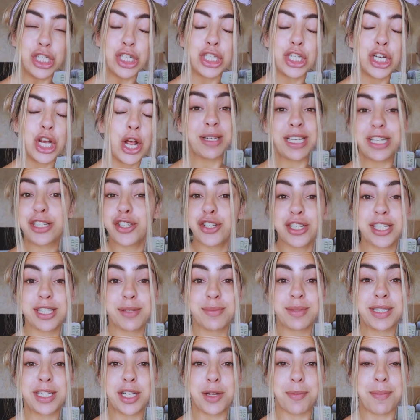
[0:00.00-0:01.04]
I'm literally in
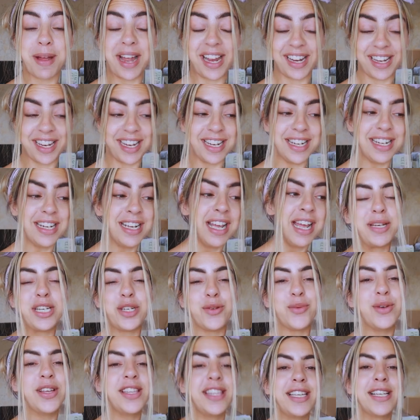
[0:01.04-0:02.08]
the middle of packing. I've been
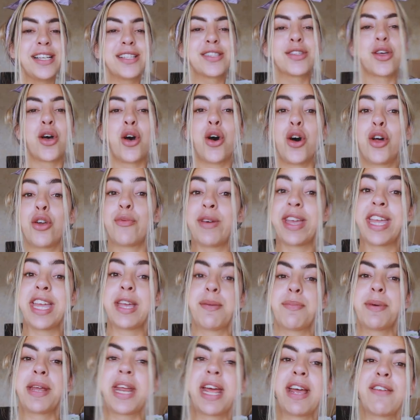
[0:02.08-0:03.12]
doing things all
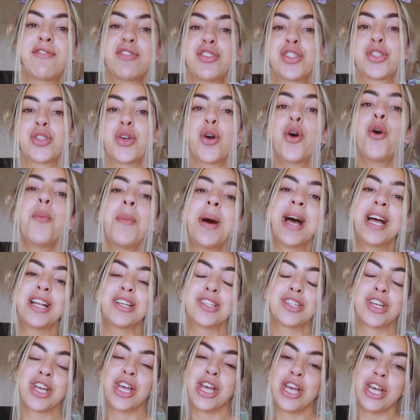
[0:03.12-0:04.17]
week, but I have so
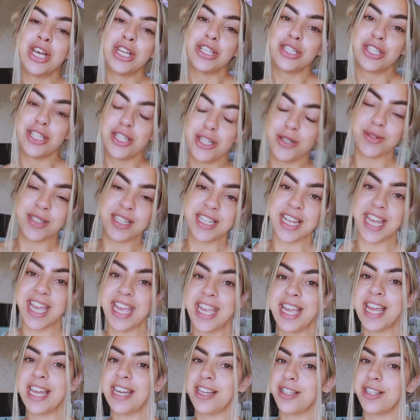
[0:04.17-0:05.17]
much to do today.